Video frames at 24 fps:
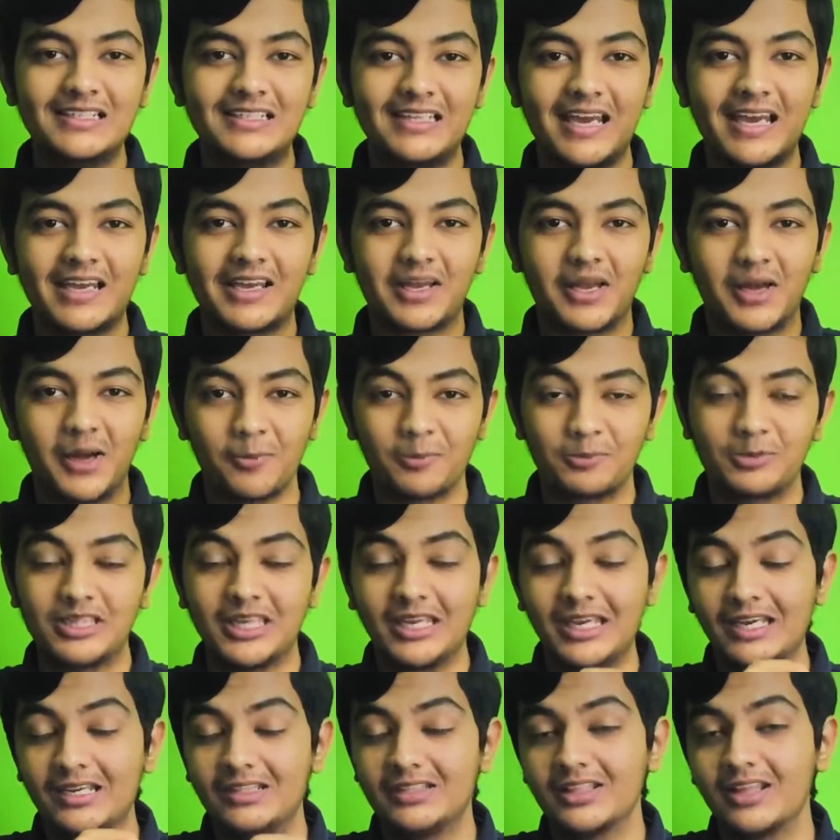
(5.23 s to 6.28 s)
tech
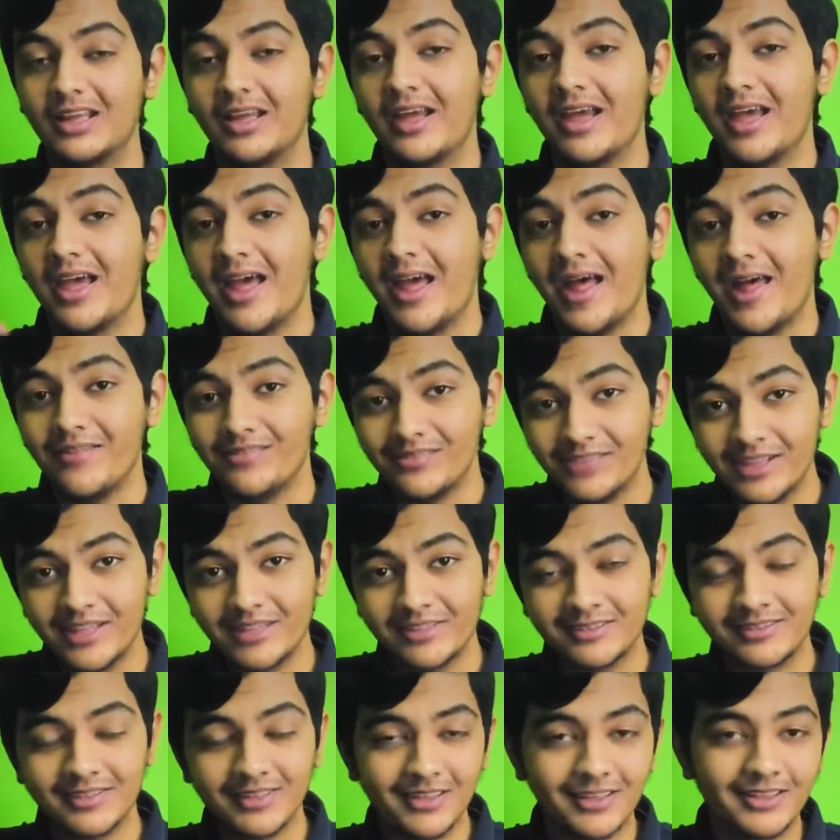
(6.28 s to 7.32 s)
updates, and
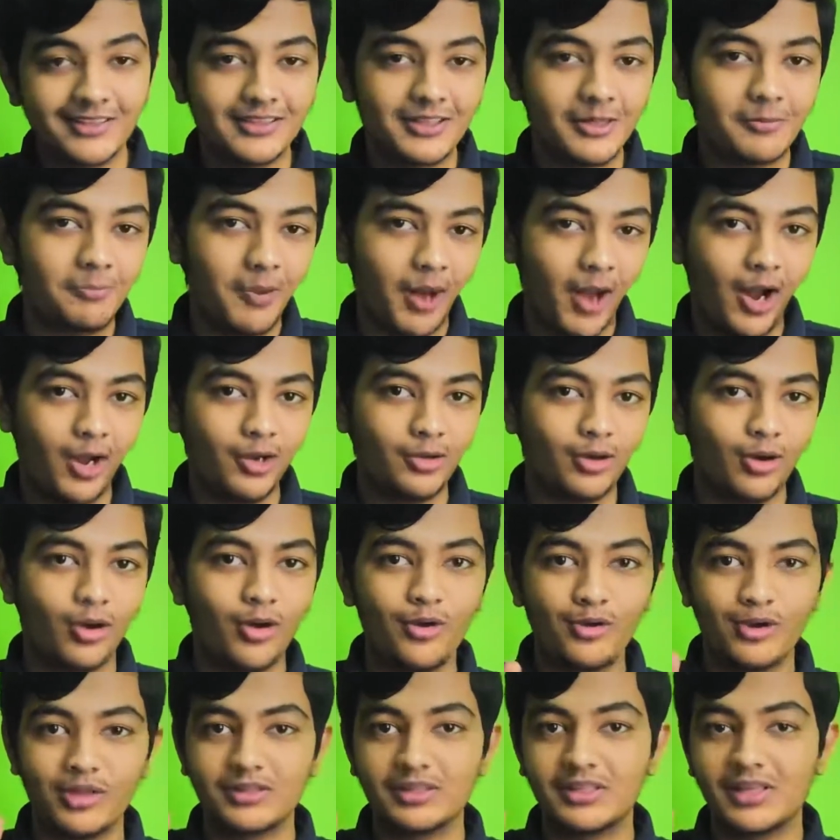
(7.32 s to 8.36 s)
this is a part, or
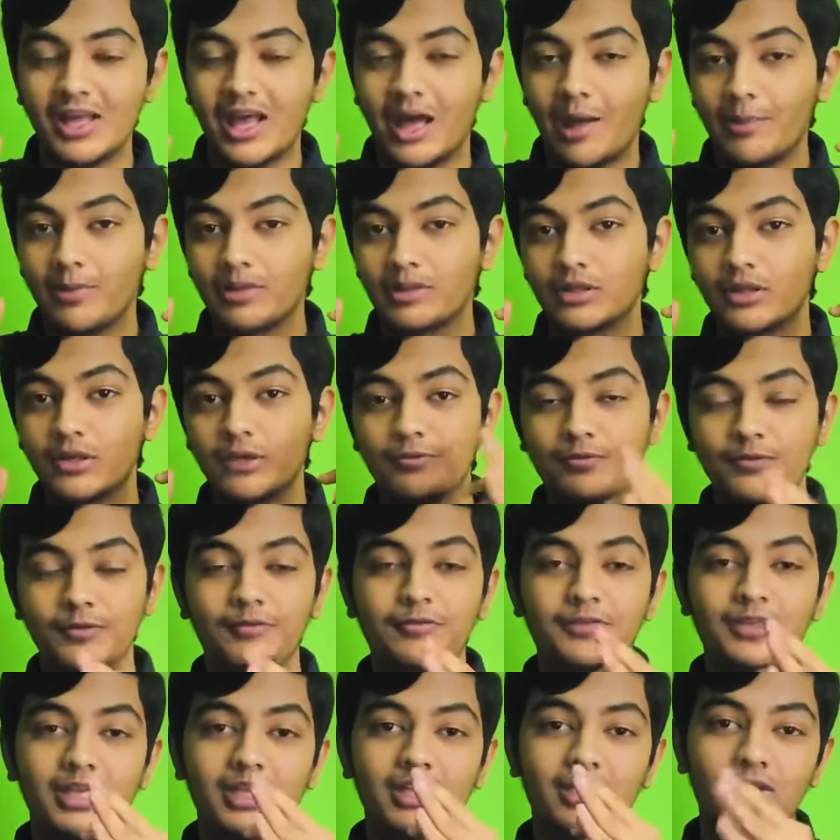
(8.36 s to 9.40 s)
you can say episode
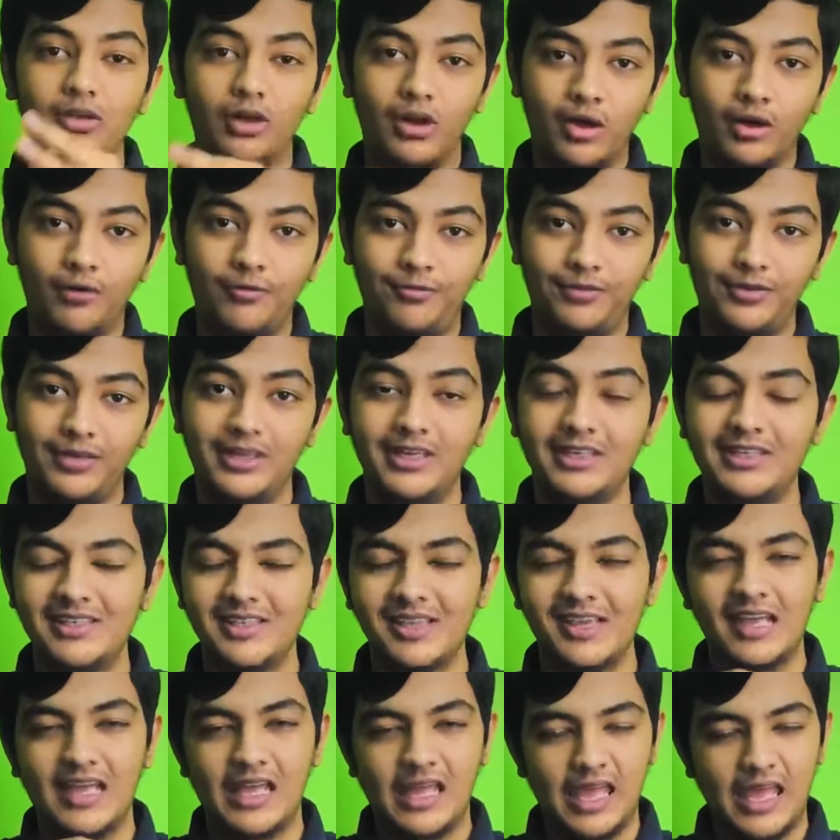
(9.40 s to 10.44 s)
15th of
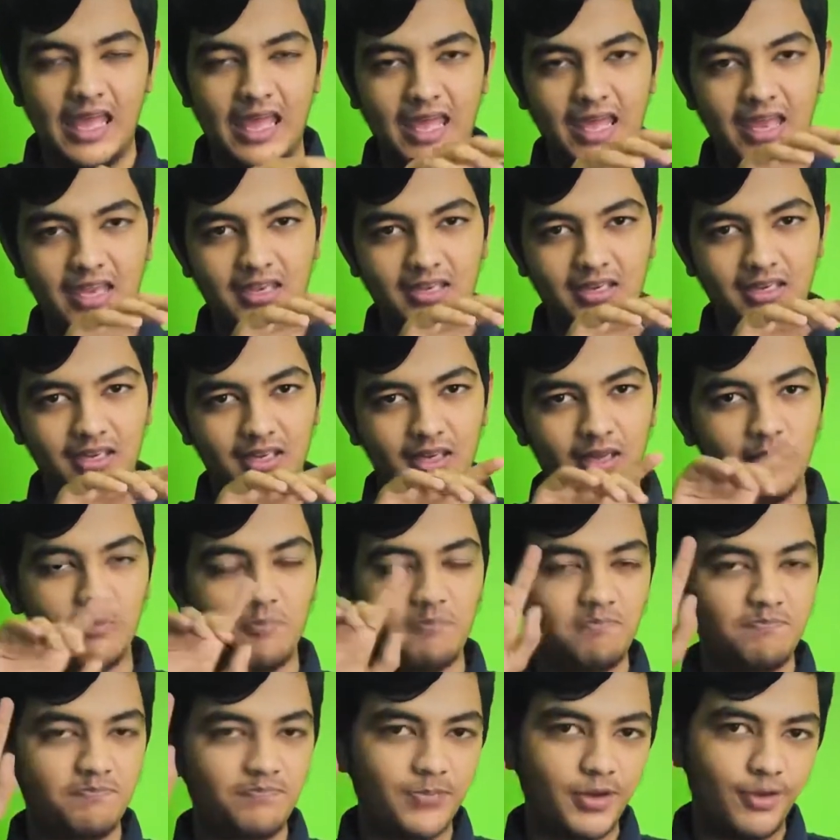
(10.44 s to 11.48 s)
it. And
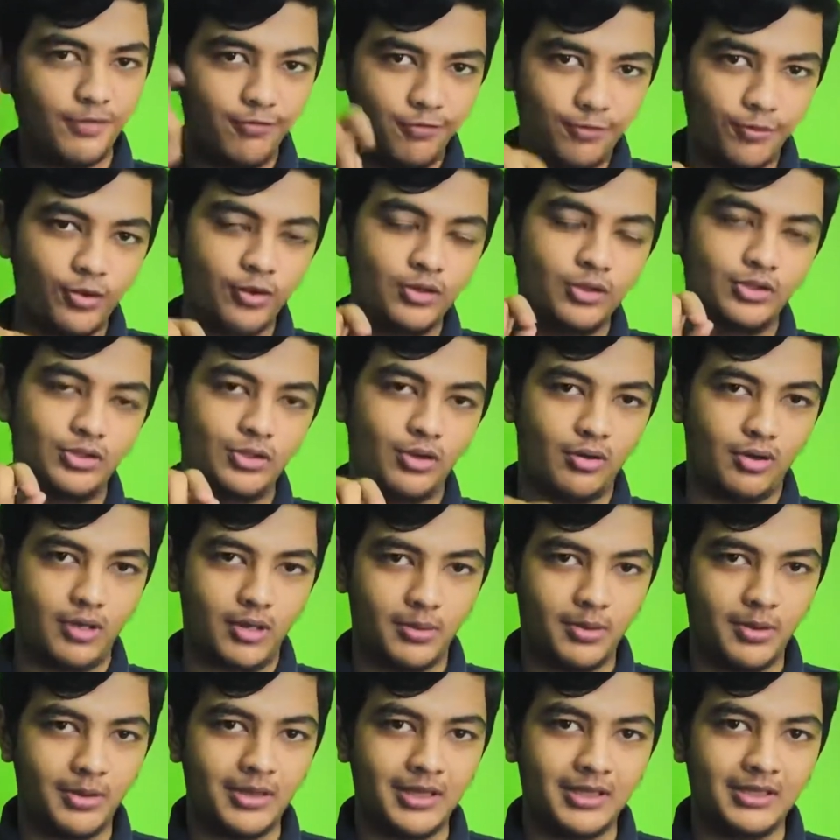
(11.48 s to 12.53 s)
before you talk
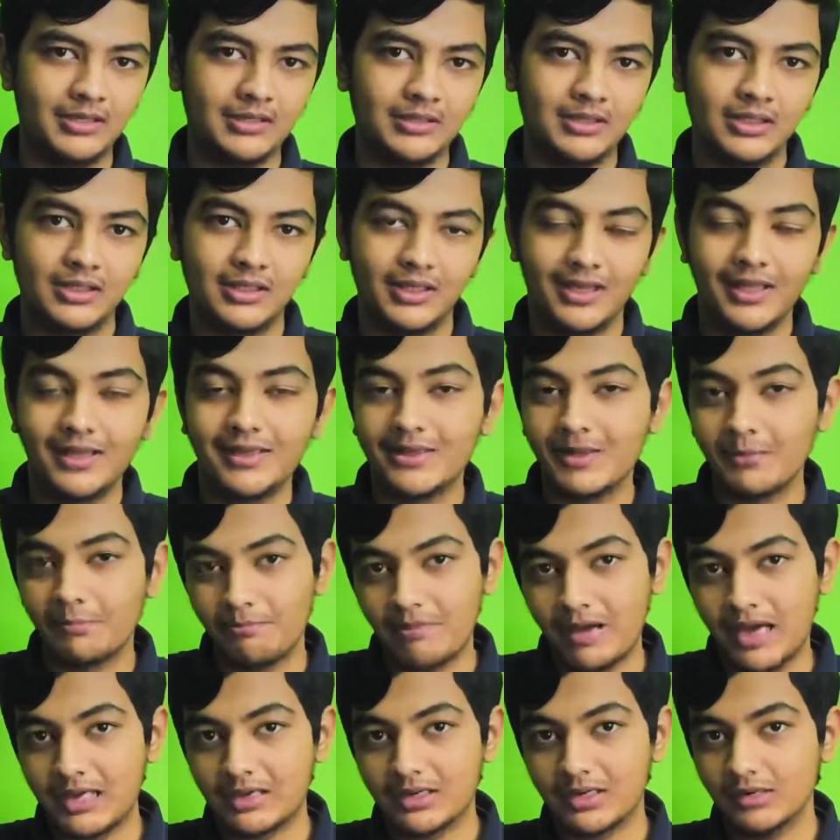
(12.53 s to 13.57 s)
about anything in the
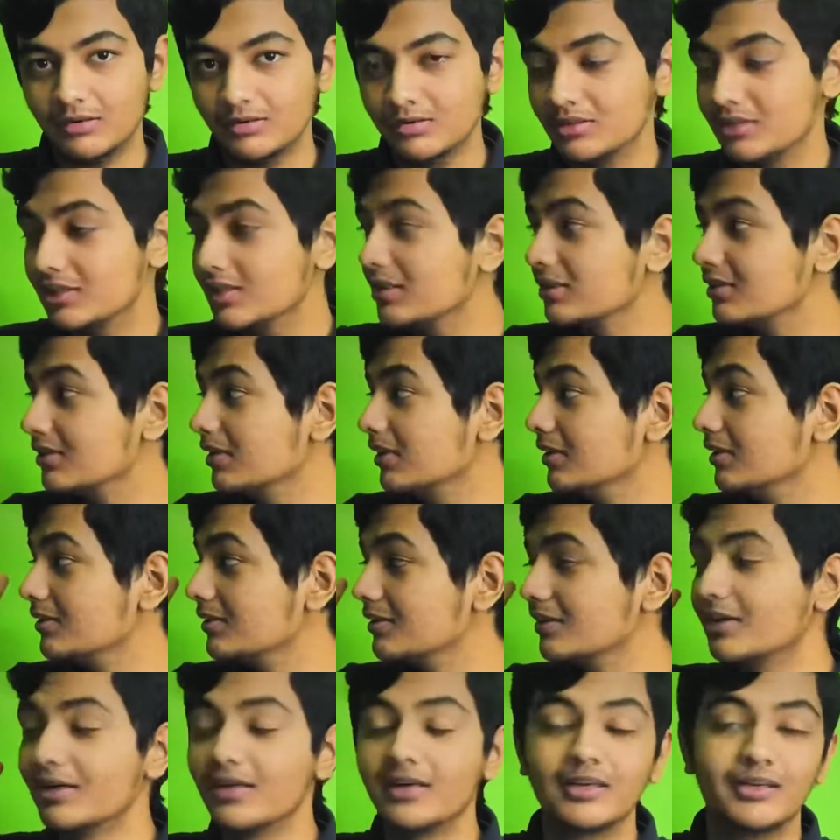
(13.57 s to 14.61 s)
background, this is
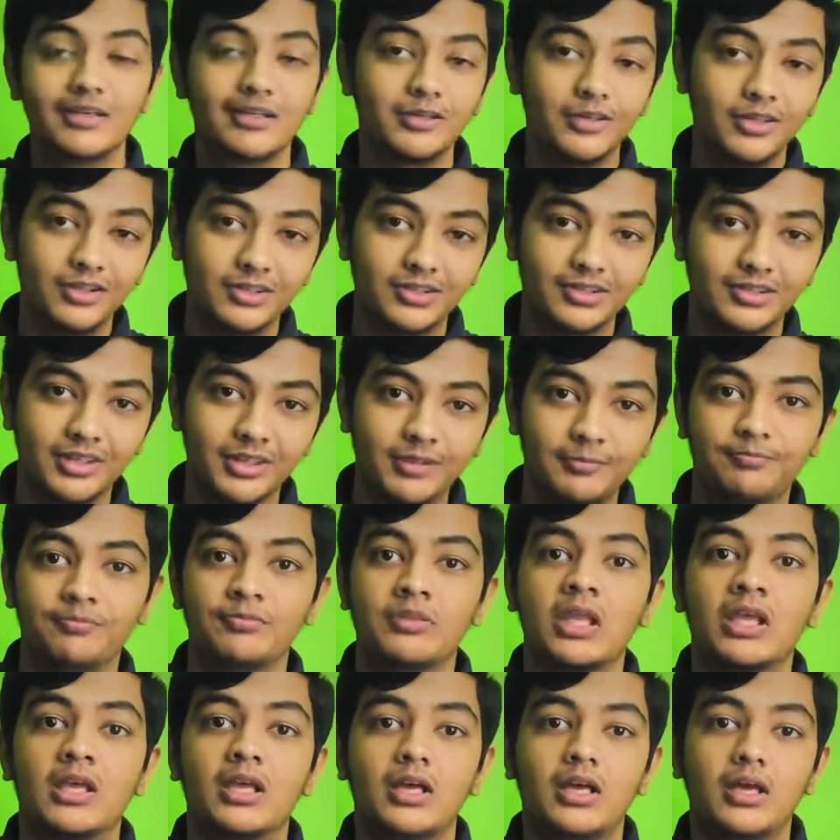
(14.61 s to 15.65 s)
a green screen,
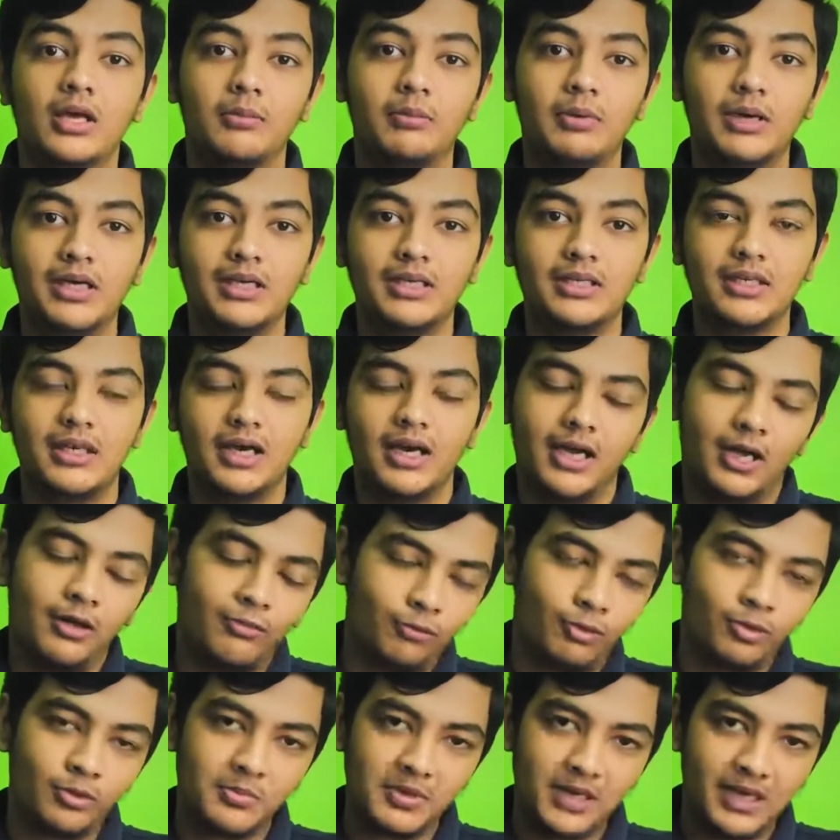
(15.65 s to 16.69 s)
but I
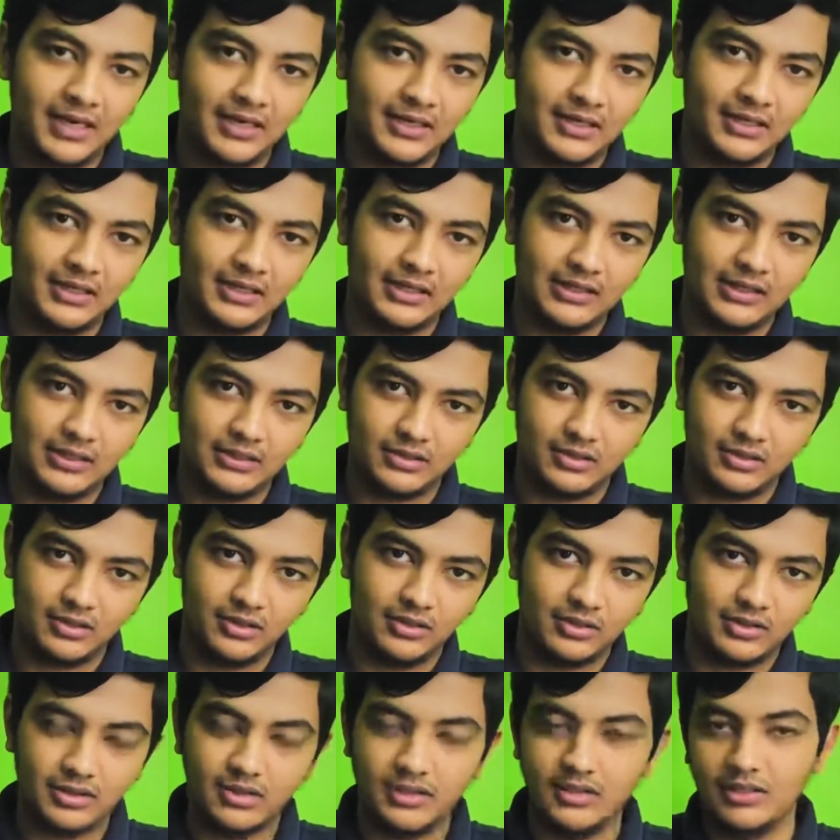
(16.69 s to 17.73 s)
won't be editing that green
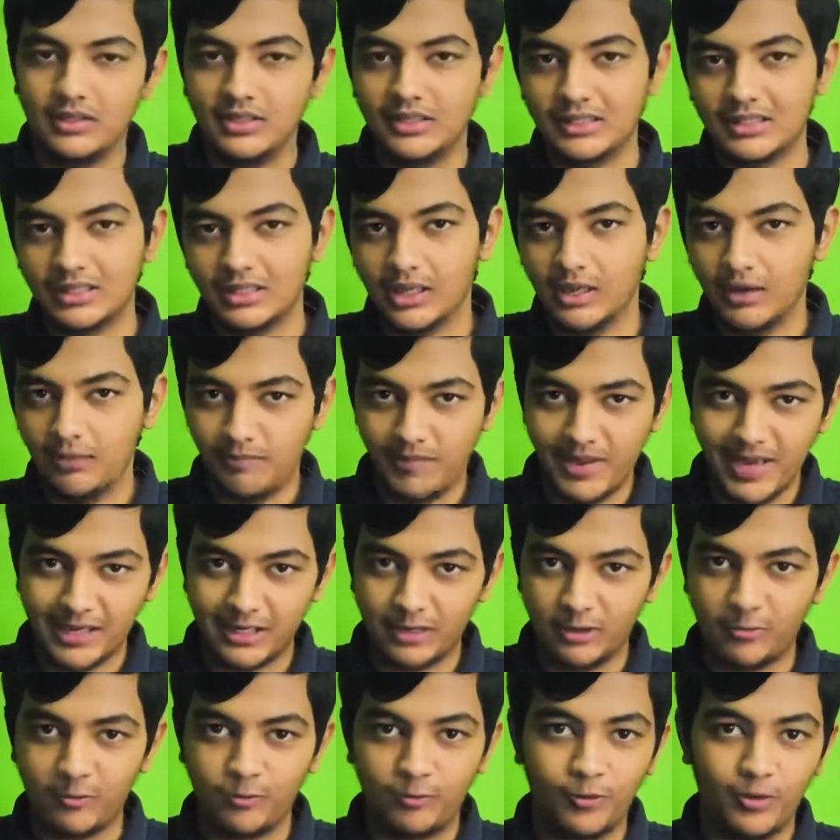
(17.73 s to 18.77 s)
screen. It's a
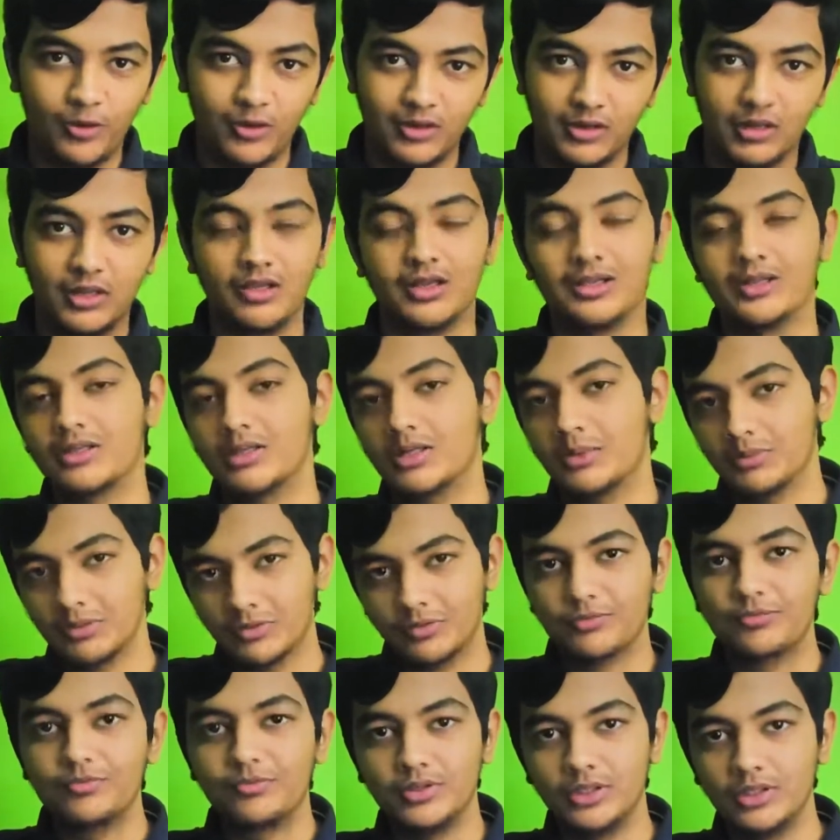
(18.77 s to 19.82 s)
background for a couple
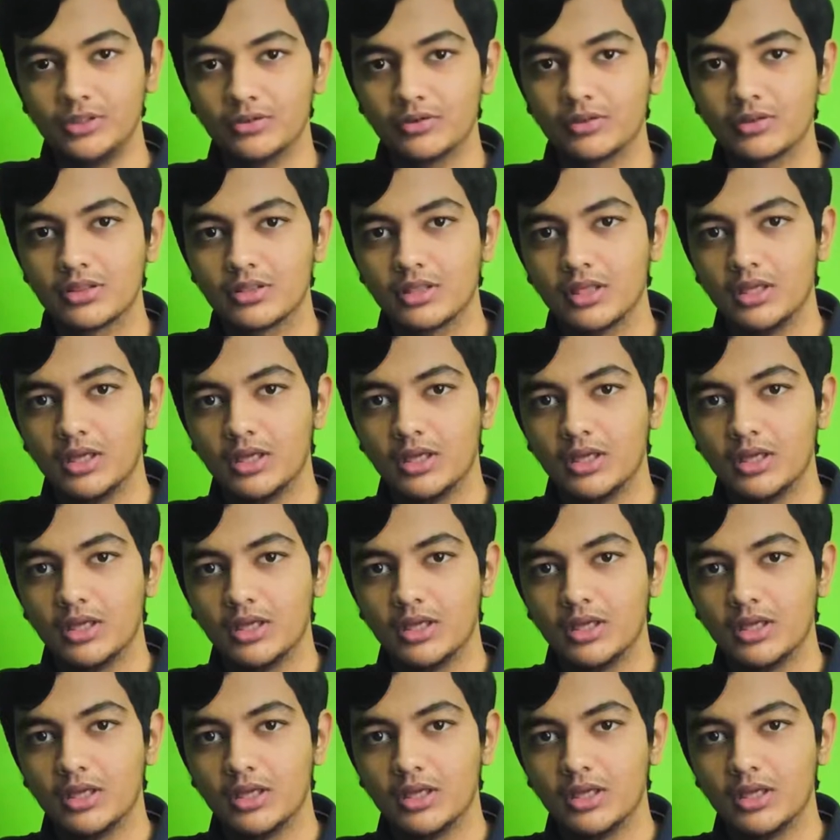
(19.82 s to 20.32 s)
of videos.